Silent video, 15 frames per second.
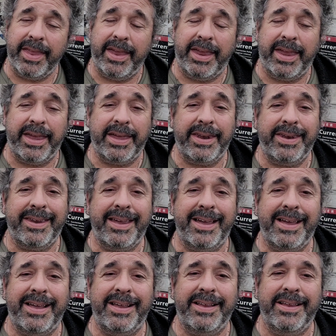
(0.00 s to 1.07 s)
And,
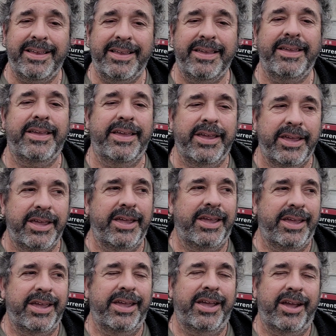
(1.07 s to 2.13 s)
uh,
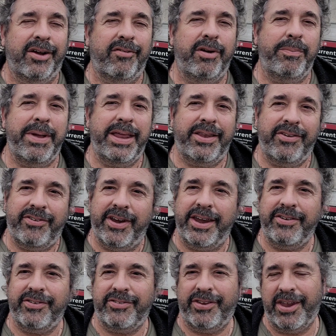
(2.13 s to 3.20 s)
we made the
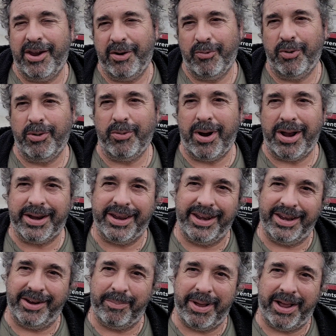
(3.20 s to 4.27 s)
changes. We're walking
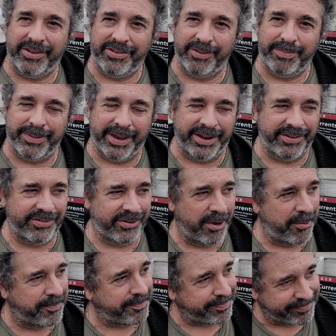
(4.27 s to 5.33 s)
in a positive place.
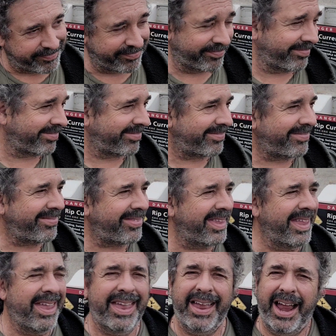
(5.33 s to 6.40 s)
So
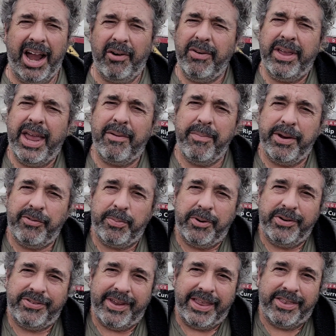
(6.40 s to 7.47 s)
I don't really have much more
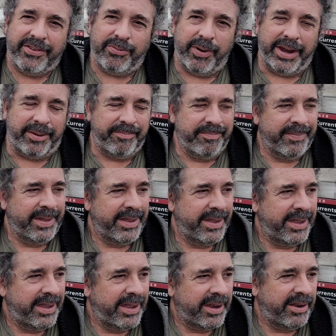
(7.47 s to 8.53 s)
to say this week
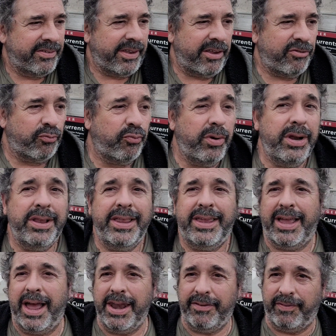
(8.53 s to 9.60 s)
because that's really
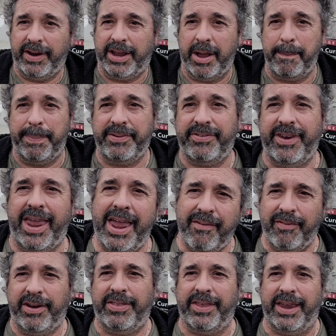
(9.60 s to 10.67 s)
kind of encompassed
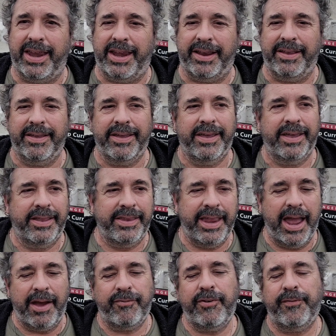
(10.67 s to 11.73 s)
everything. The
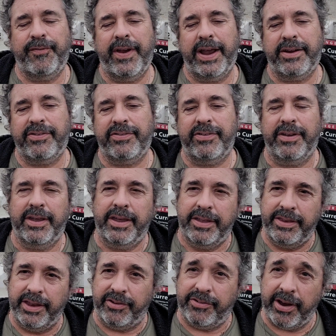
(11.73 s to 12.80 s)
after effects,
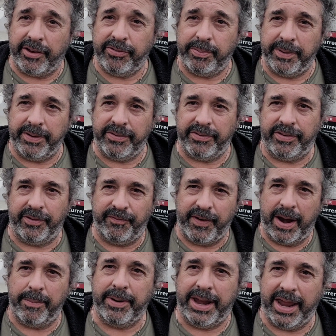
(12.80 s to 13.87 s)
the adjustments, the
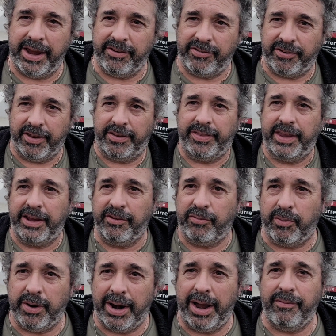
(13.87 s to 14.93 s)
fabrication, the things
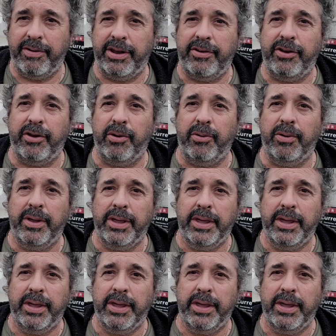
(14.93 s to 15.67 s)
we're having to do